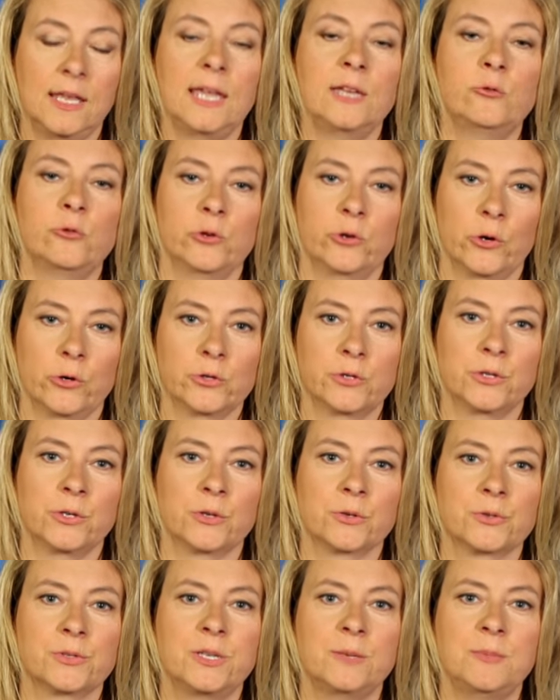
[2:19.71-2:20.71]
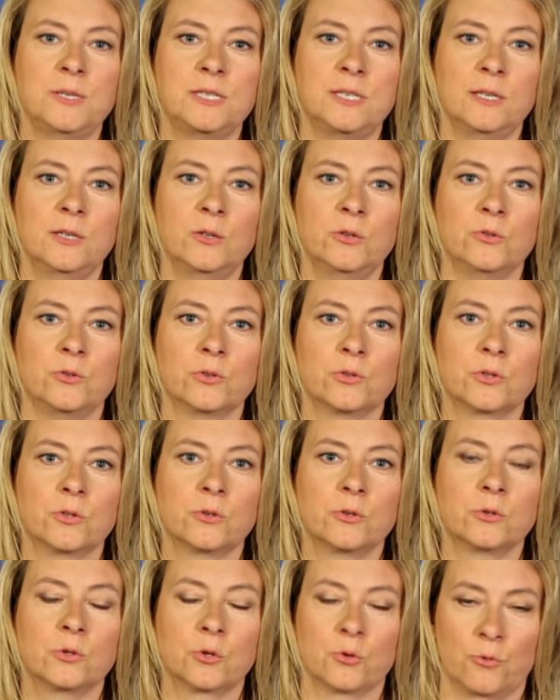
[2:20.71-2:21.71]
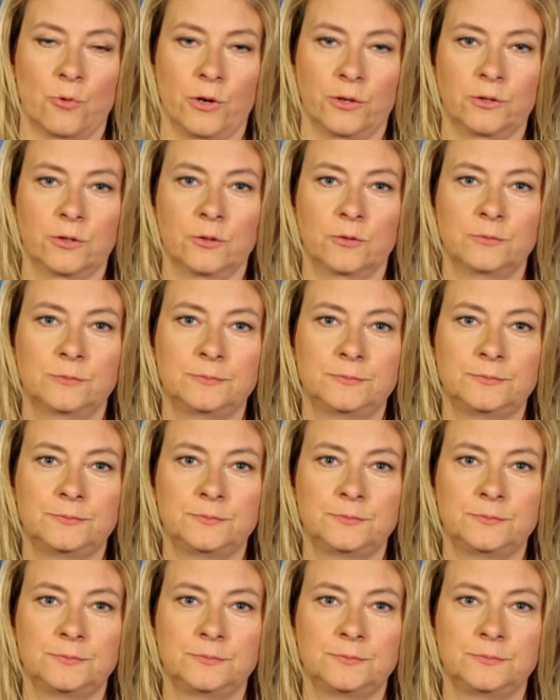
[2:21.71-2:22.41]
Adrienne Arsenault, C B C News, Toronto.